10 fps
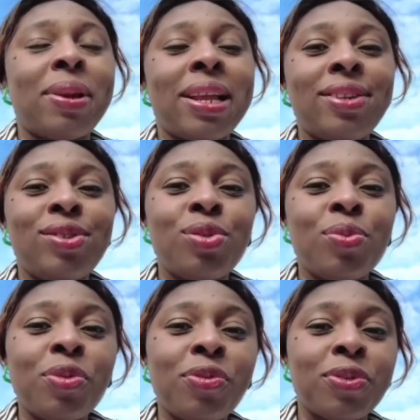planning to
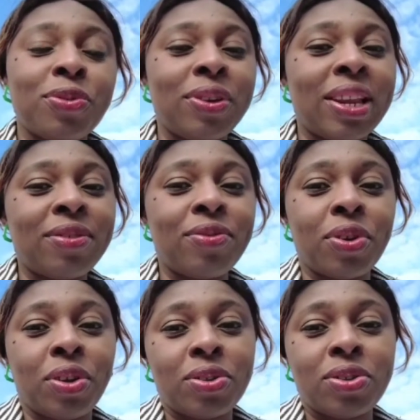move to Finland
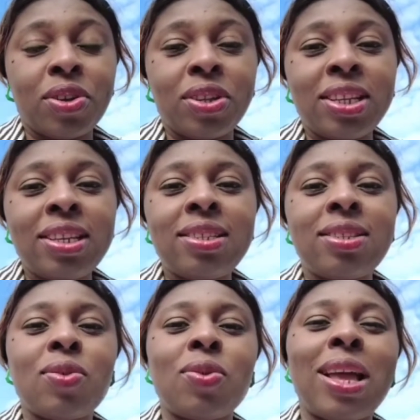for your studies,
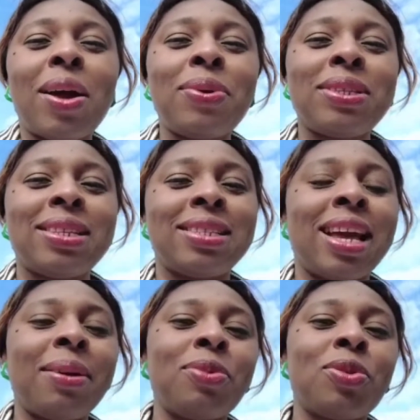so now is the
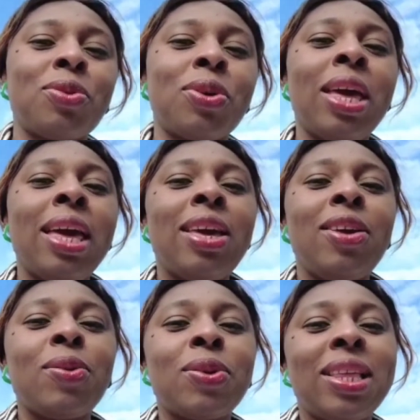time to,
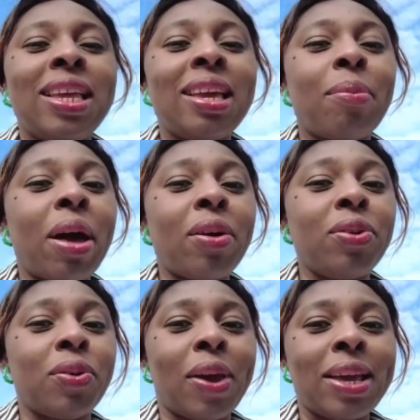you know, think about
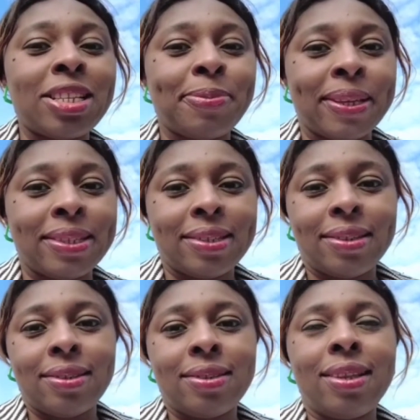your
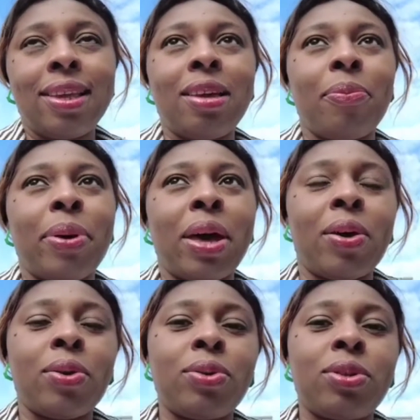expenses. Think
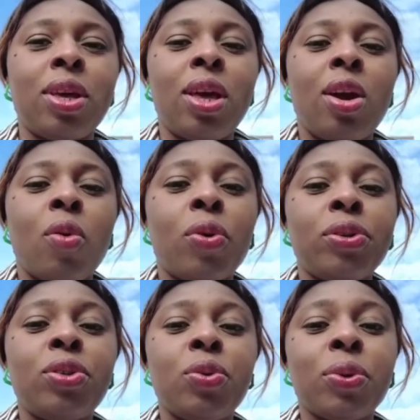about
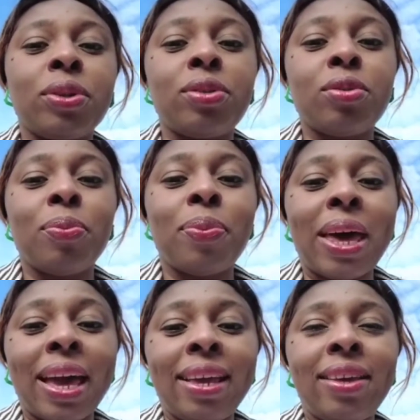what you want to
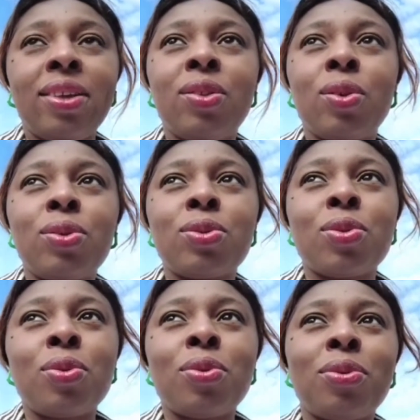buy. Don't
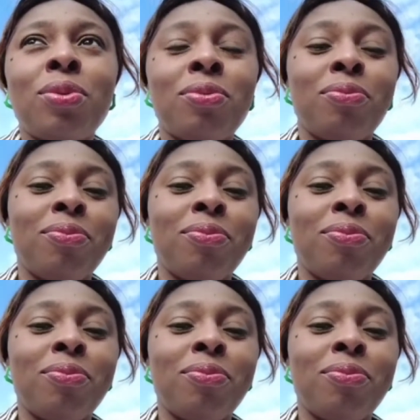go